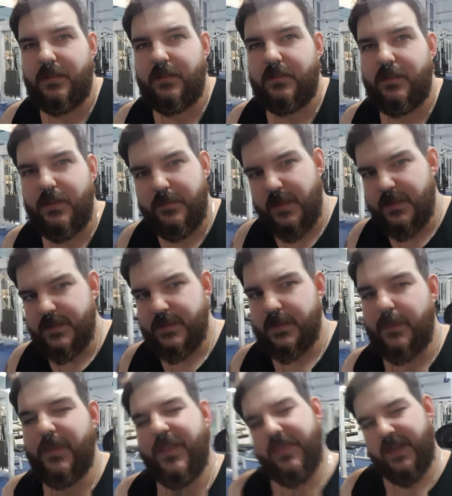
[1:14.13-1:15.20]
2 months? A
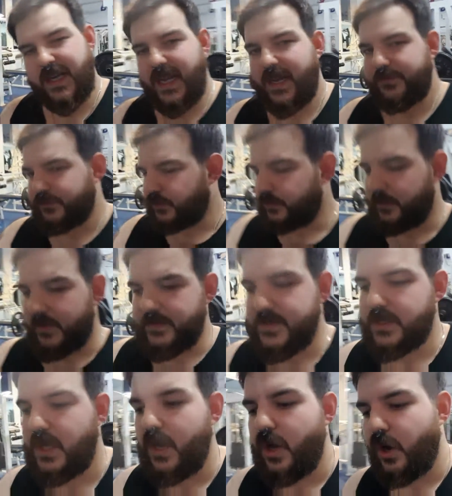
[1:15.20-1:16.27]
month and a half, 2
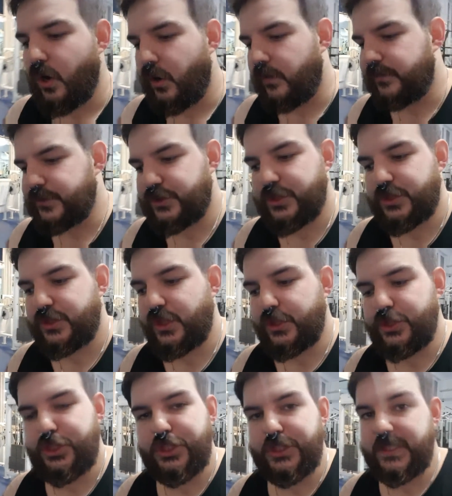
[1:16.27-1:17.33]
months of just
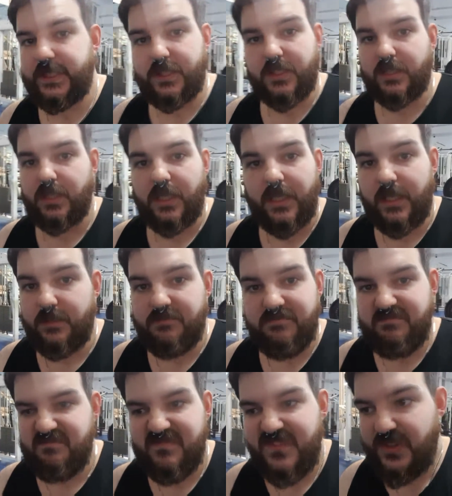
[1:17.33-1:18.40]
sheer
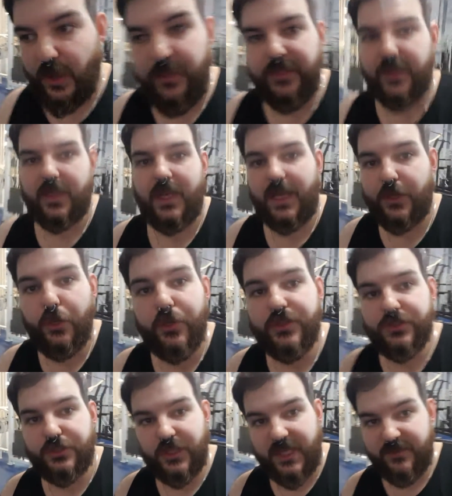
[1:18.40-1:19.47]
nothing. I
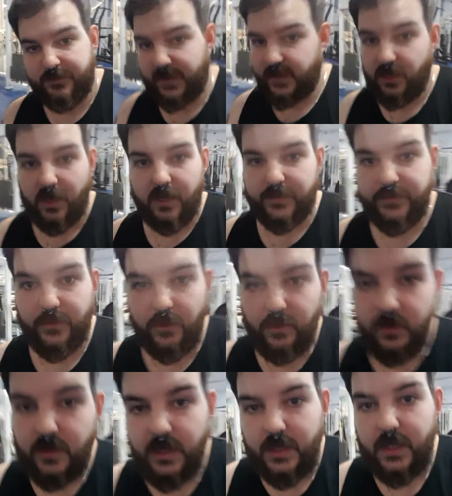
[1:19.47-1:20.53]
couldn't drive my car at
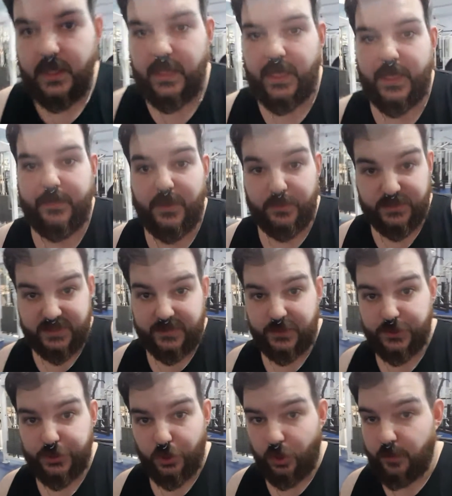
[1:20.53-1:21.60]
all. It was in the
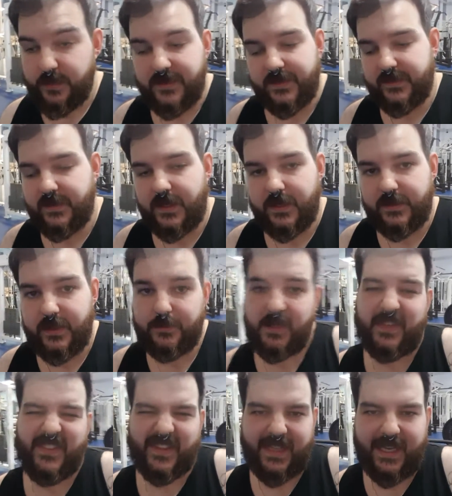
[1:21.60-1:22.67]
shop the entire time,
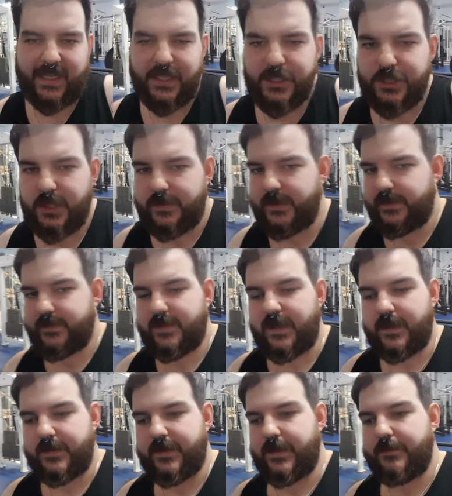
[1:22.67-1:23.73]
in the garage the
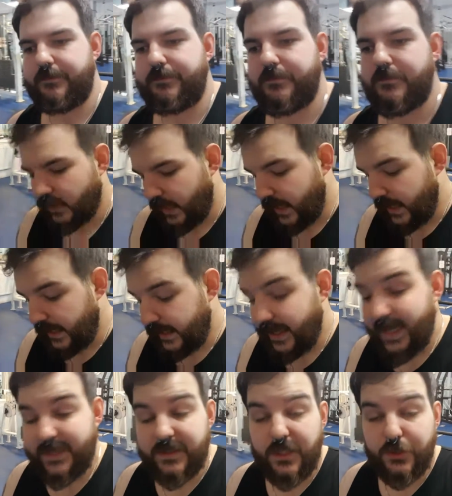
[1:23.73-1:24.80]
entire time. I
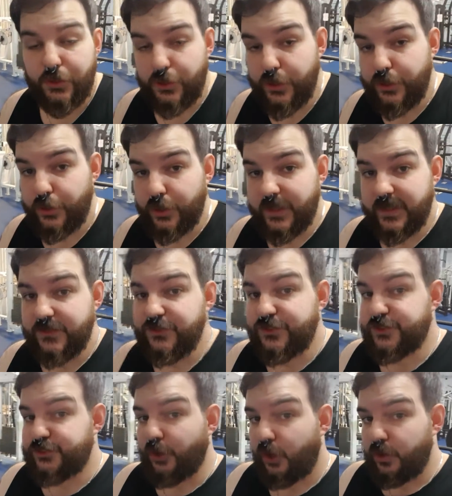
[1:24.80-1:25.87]
had a new unit
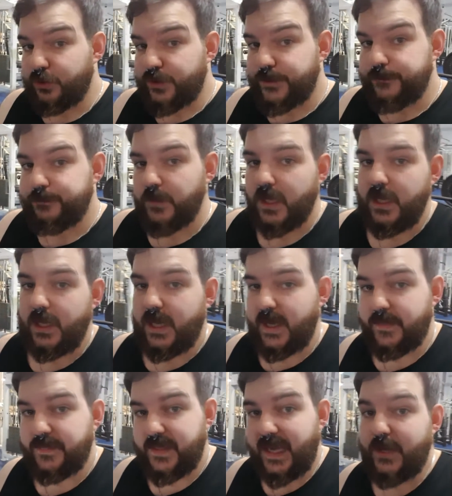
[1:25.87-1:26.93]
installed,
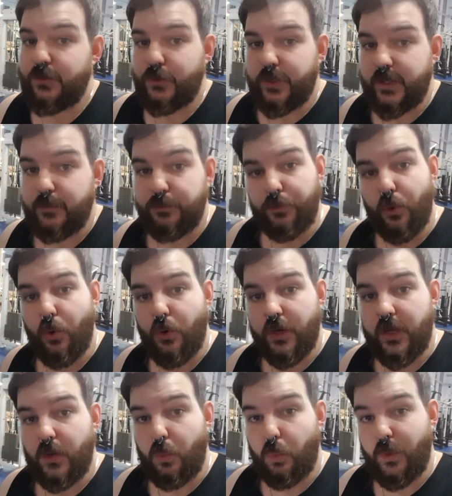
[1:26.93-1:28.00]
and that unit broke
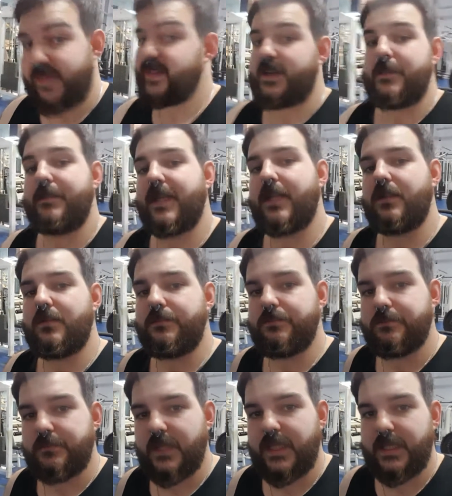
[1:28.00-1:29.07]
within a mile.
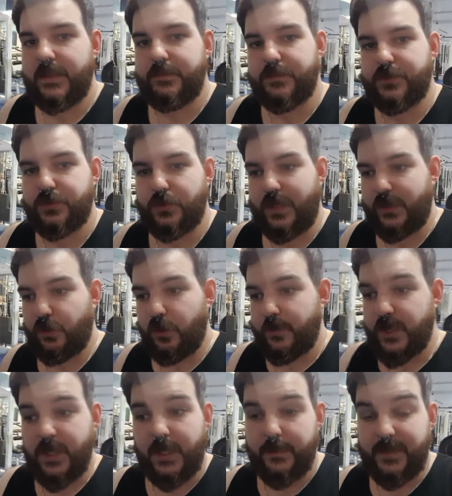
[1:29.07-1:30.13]
So I got my
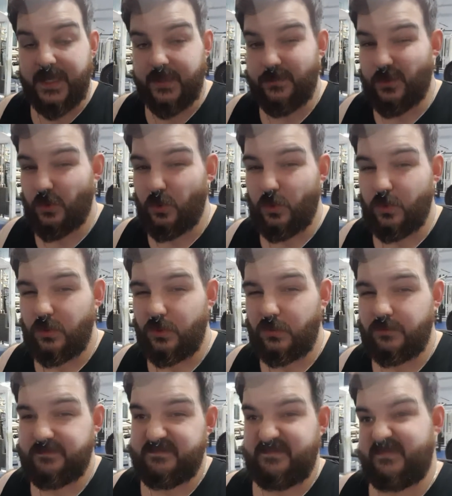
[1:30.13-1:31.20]
car back for a whole
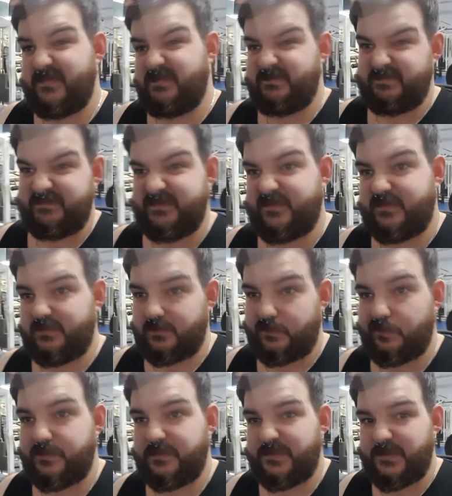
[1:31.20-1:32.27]

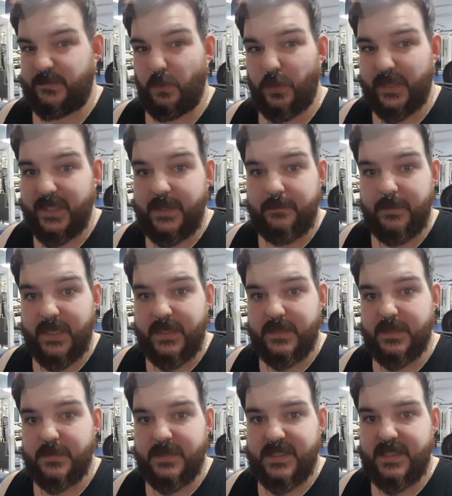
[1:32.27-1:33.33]
14
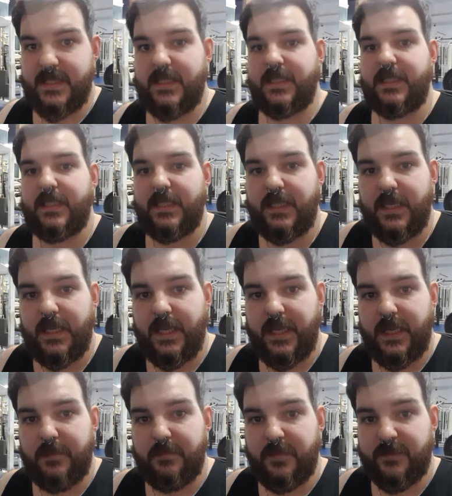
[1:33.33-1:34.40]
minutes, I would say,
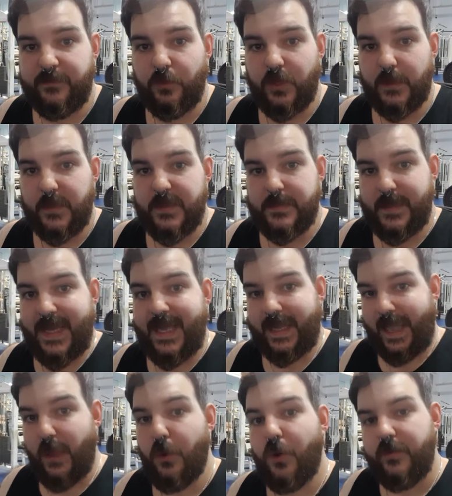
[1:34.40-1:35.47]
before I was back
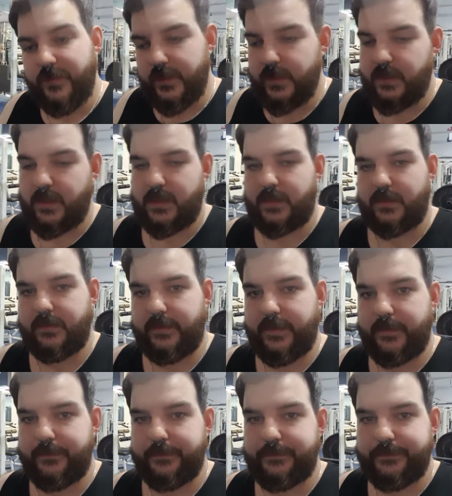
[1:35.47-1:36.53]
out of it
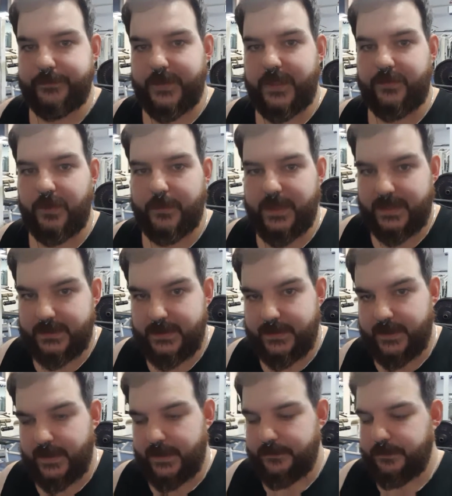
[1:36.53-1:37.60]
and giving it back to the
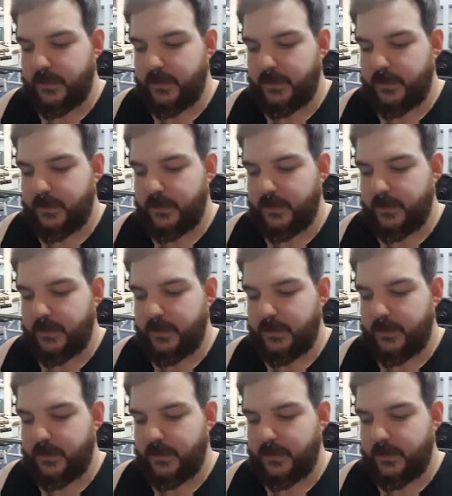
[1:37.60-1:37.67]
guy.